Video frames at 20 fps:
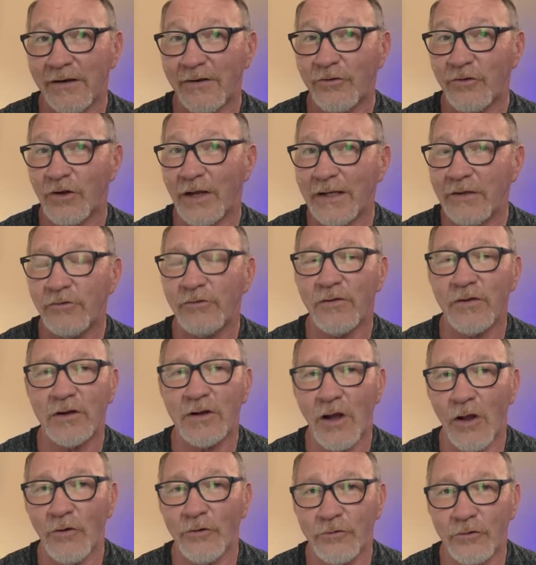change the
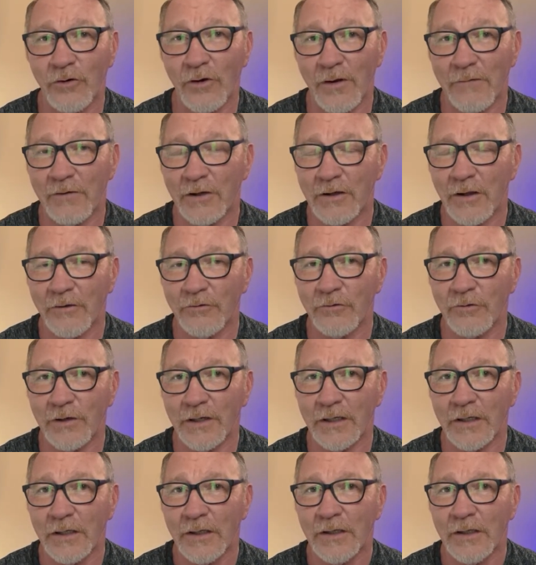culture of a country.